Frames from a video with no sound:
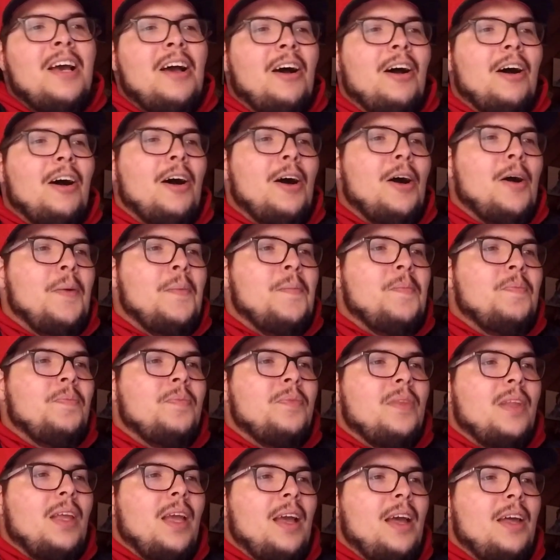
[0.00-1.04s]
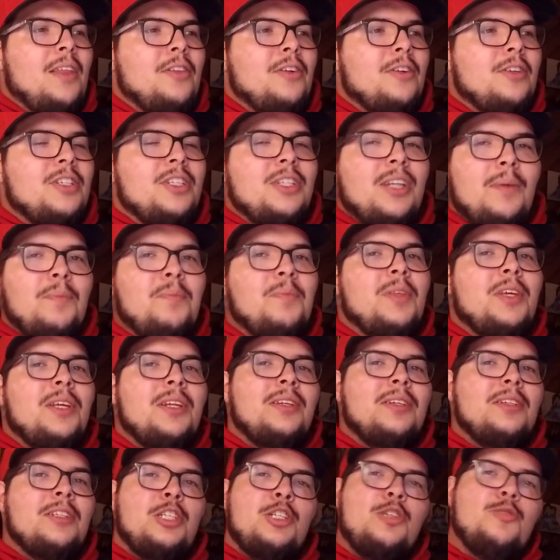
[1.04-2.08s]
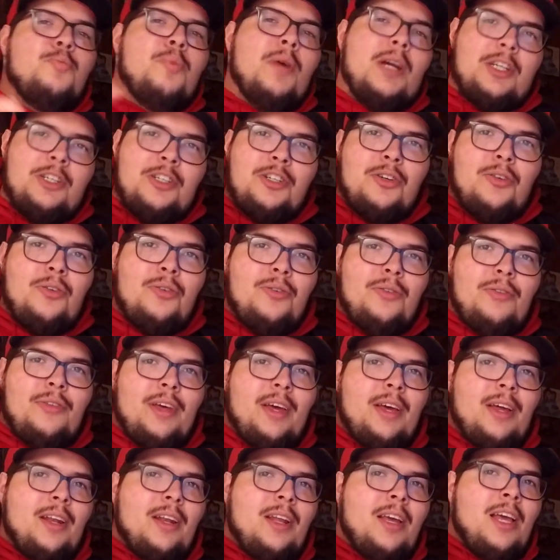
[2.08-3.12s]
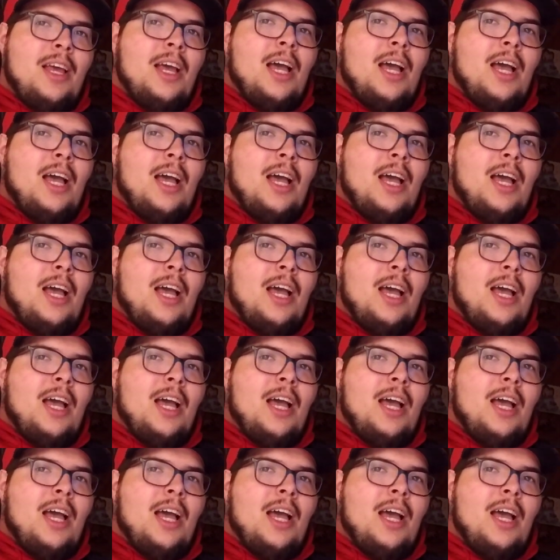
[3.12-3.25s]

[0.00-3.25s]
And there's something special that